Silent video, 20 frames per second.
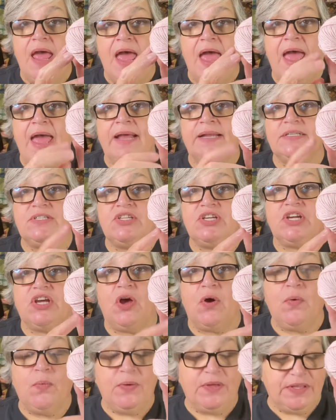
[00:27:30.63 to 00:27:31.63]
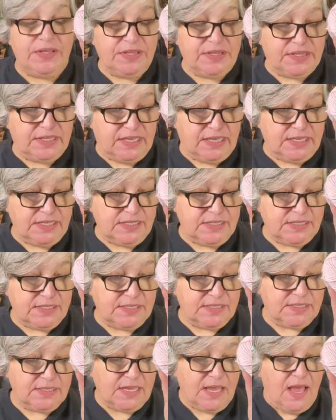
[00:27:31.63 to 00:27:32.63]
And to go with
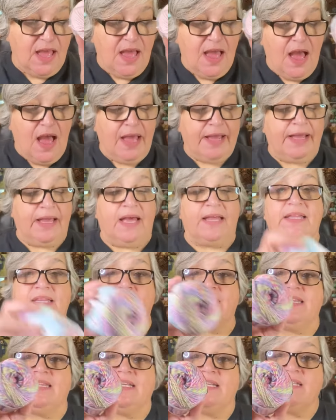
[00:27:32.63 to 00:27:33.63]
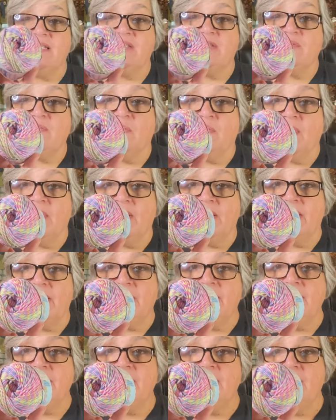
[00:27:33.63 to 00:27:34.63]
this, I got this
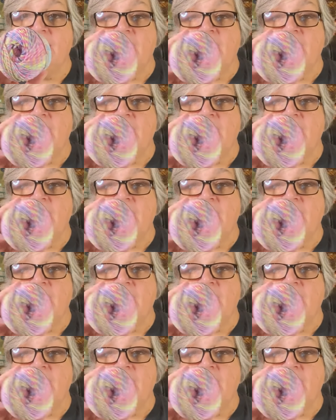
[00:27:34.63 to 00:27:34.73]
one.